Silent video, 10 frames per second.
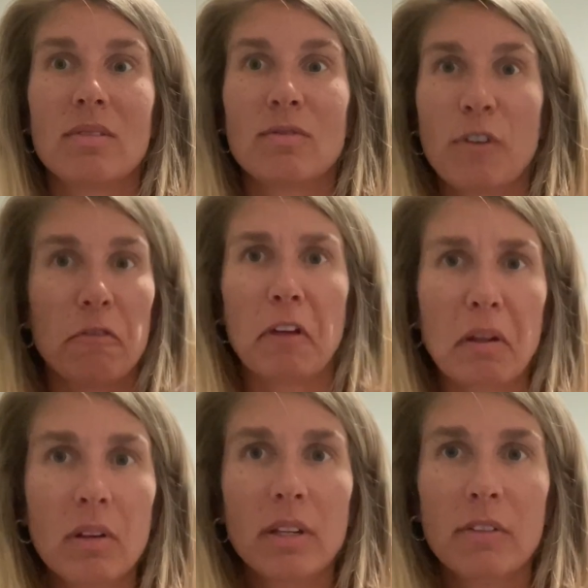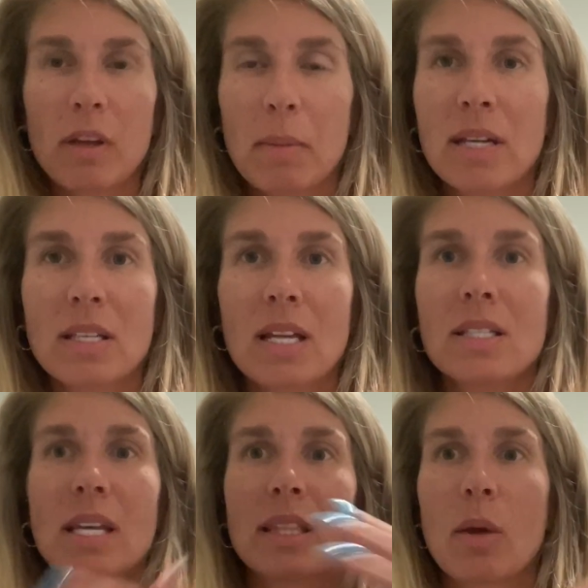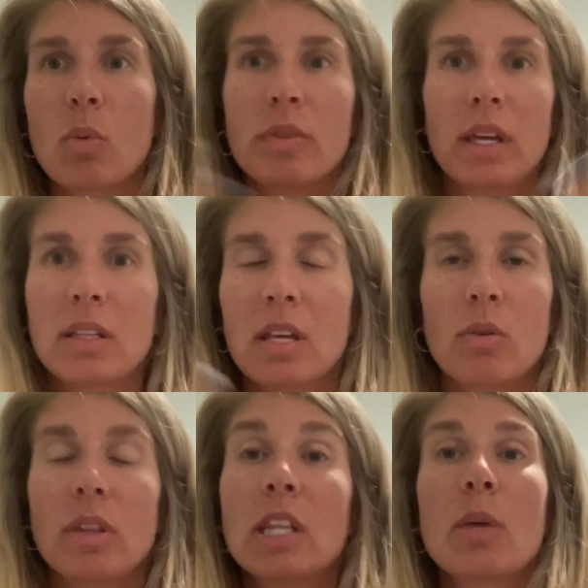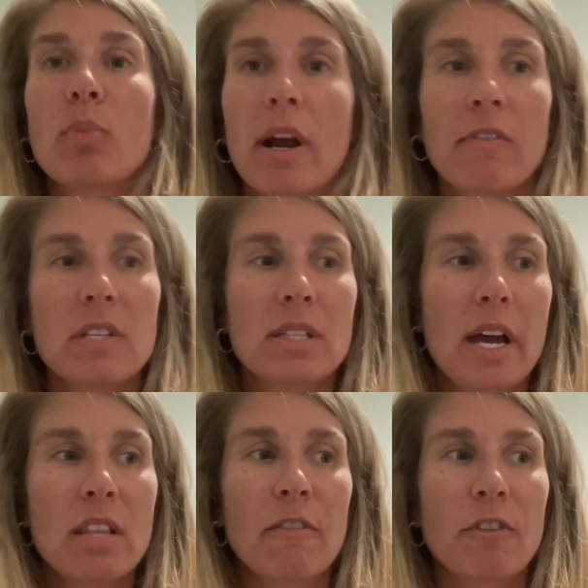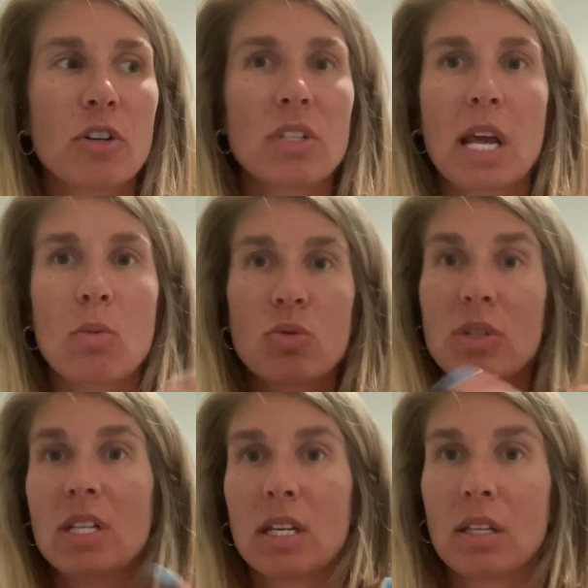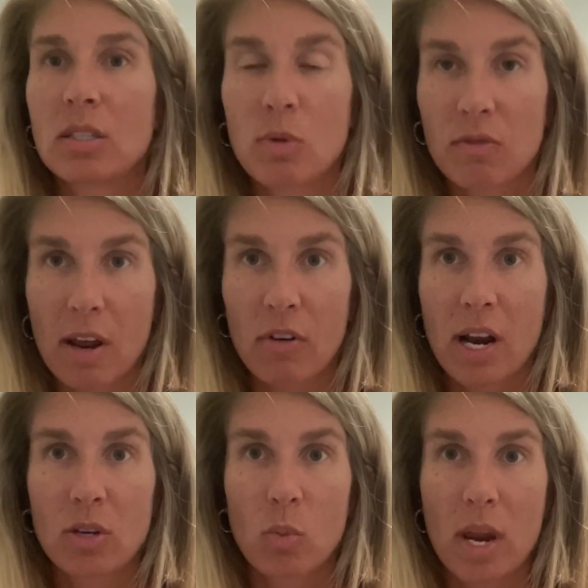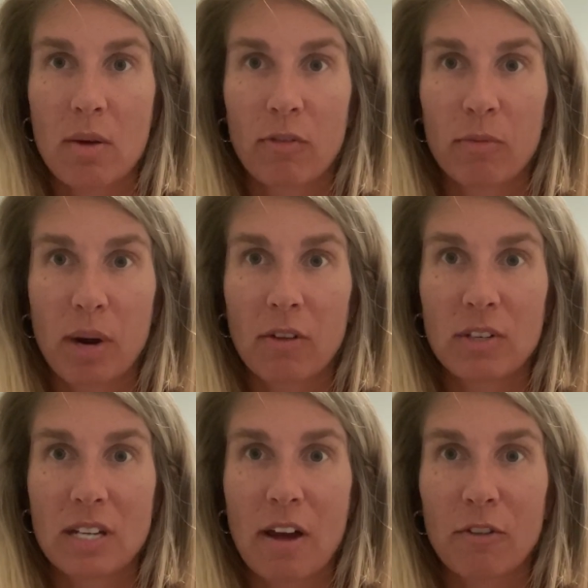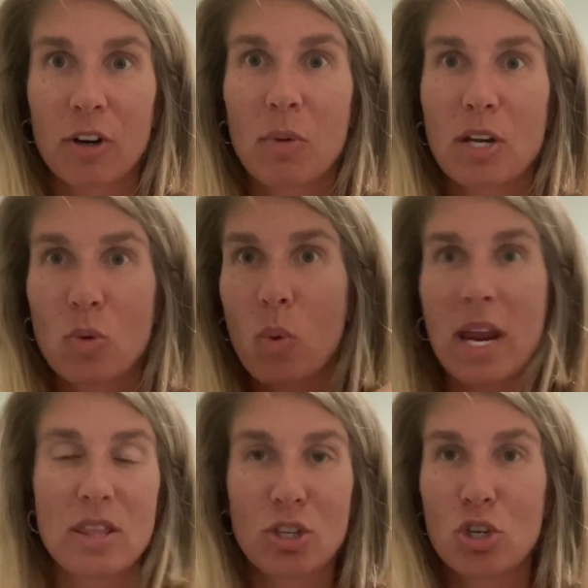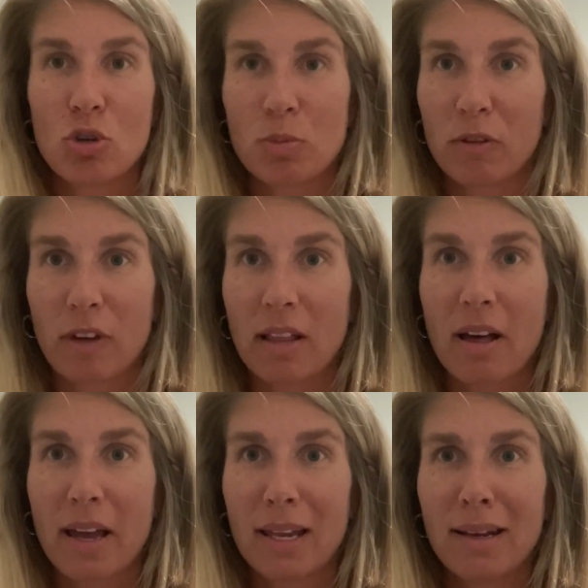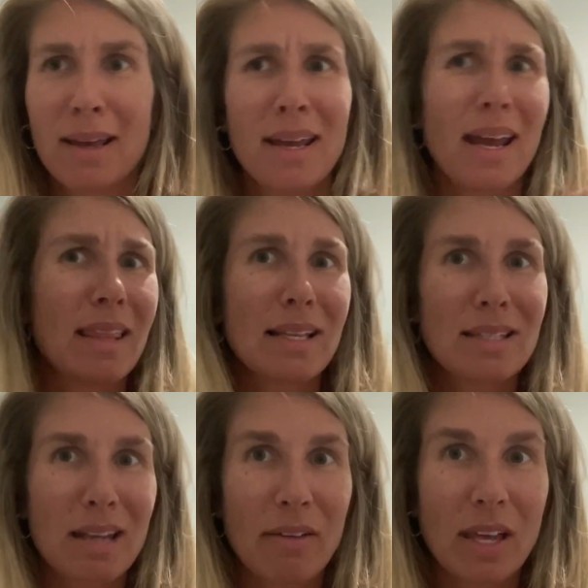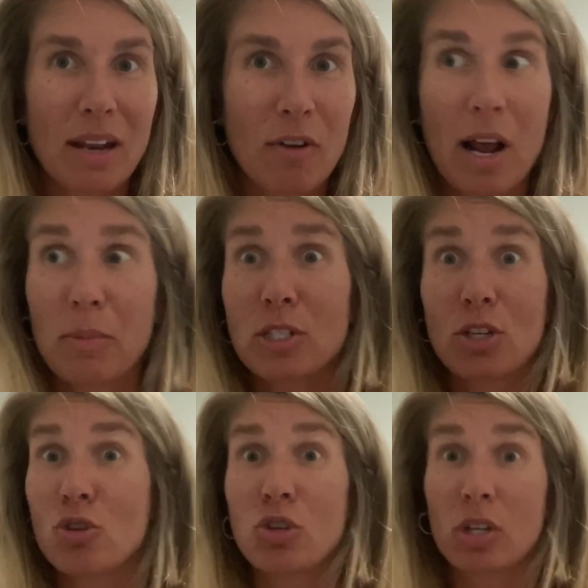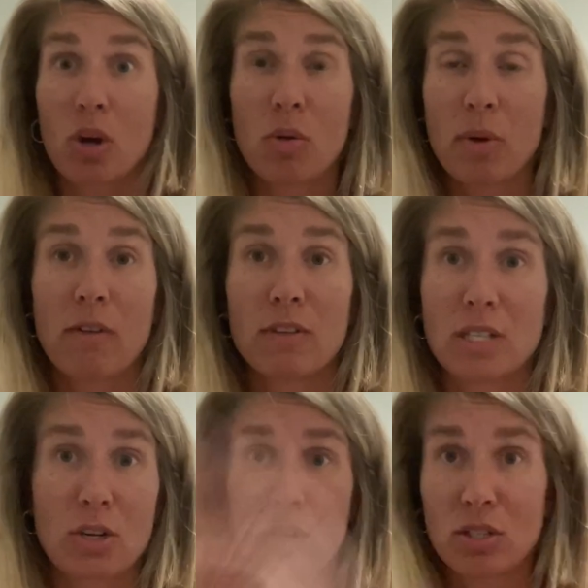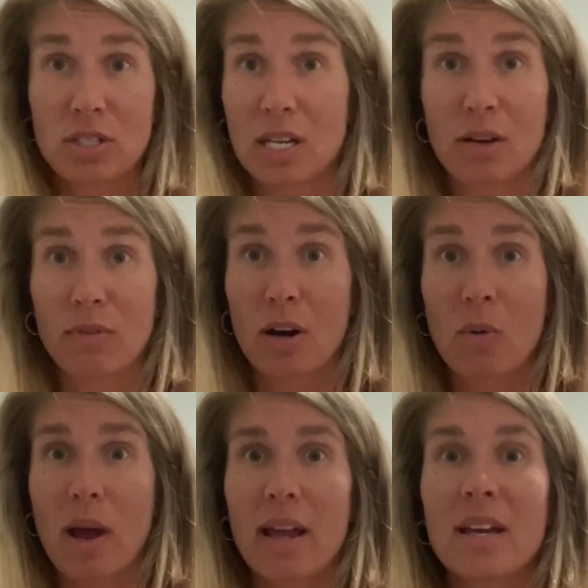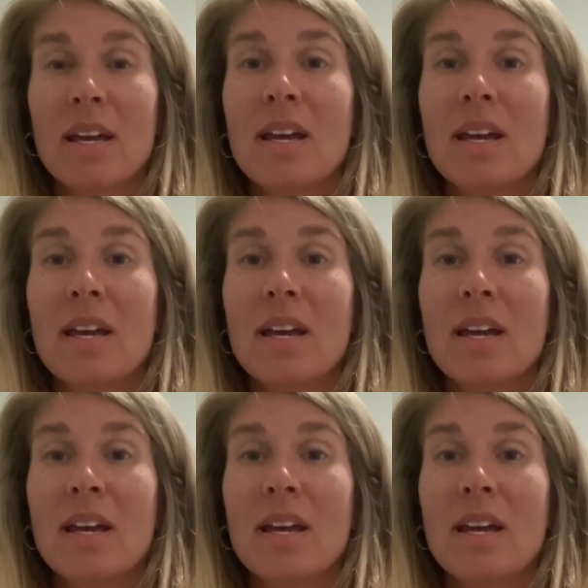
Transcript: fulfill, if that makes sense. Like they like they're like the breakfast line the first day was ridiculous. We've never had to wait for breakfast ever, and we had to wait in this huge buffet line, and that's ne that never happens. So you usually go to breakfast and you get seated right away.